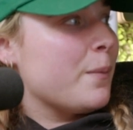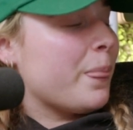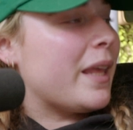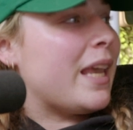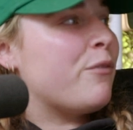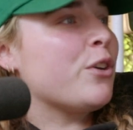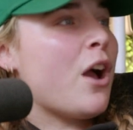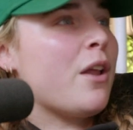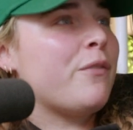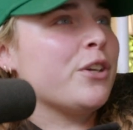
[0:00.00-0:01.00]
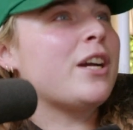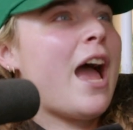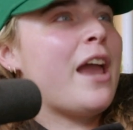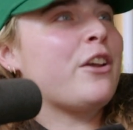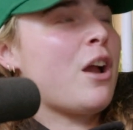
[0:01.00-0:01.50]
Like if you're if you're a
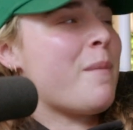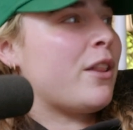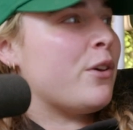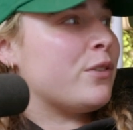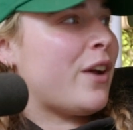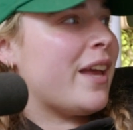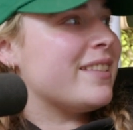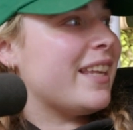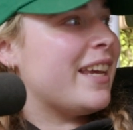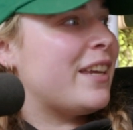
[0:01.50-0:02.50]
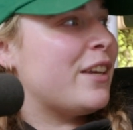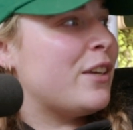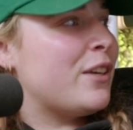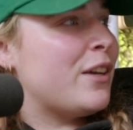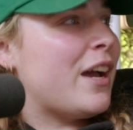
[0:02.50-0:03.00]
guy and you're on my close friends, like
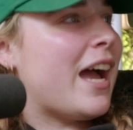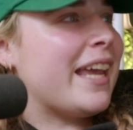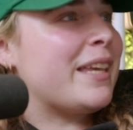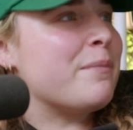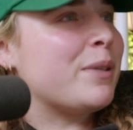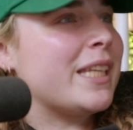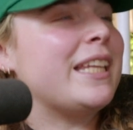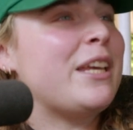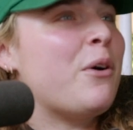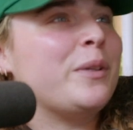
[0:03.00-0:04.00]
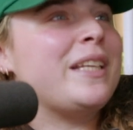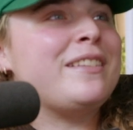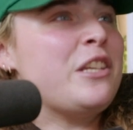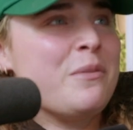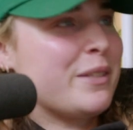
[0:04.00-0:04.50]
I completely only
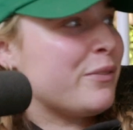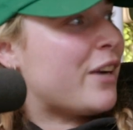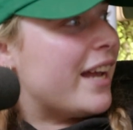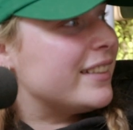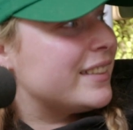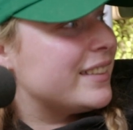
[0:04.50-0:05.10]
see you as a friend.